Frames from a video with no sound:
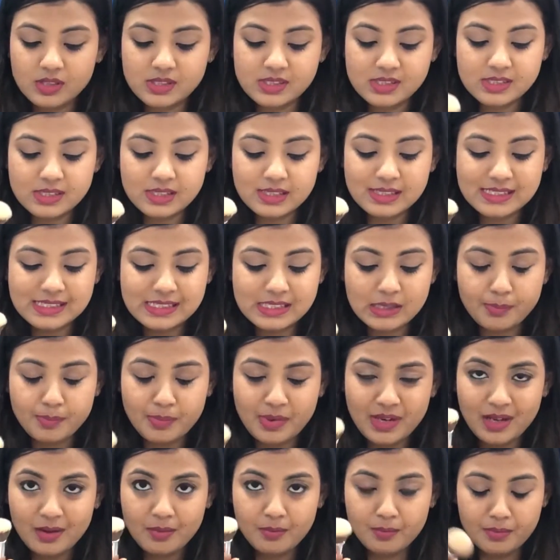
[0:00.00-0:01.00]
it's a
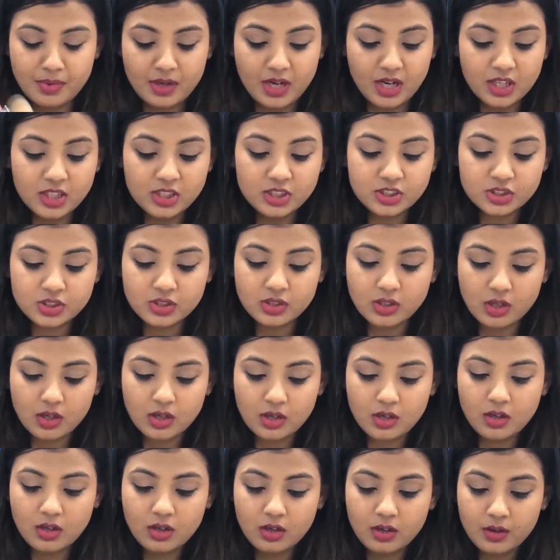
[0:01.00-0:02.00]
stippling brush.
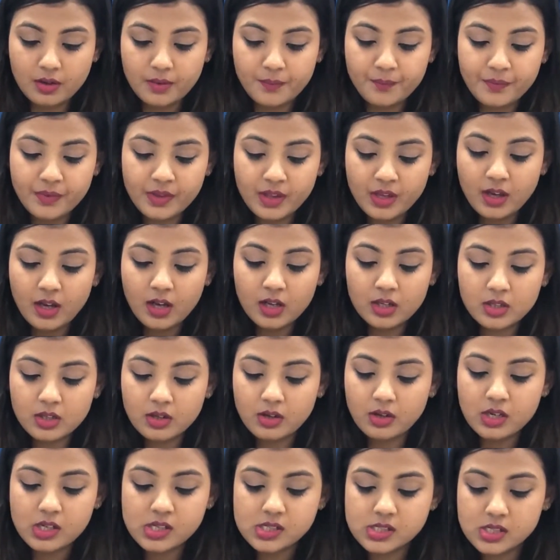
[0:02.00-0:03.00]

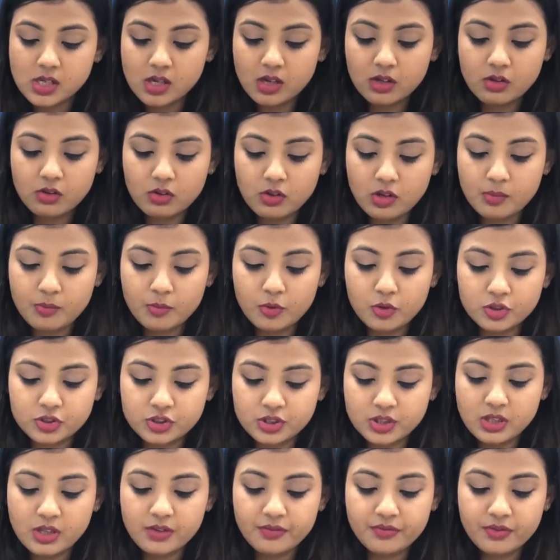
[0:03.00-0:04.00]
Do in a circular
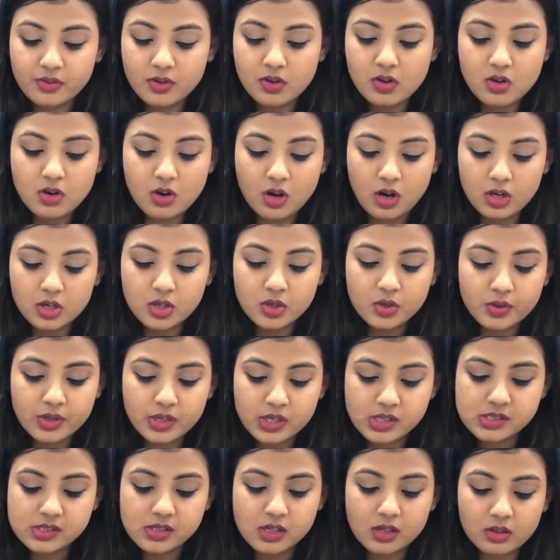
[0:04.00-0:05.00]
motion. If you will not do in
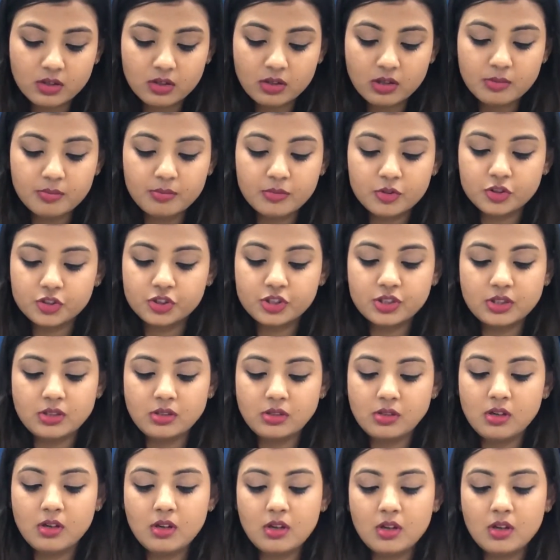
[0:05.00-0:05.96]
a circular motion,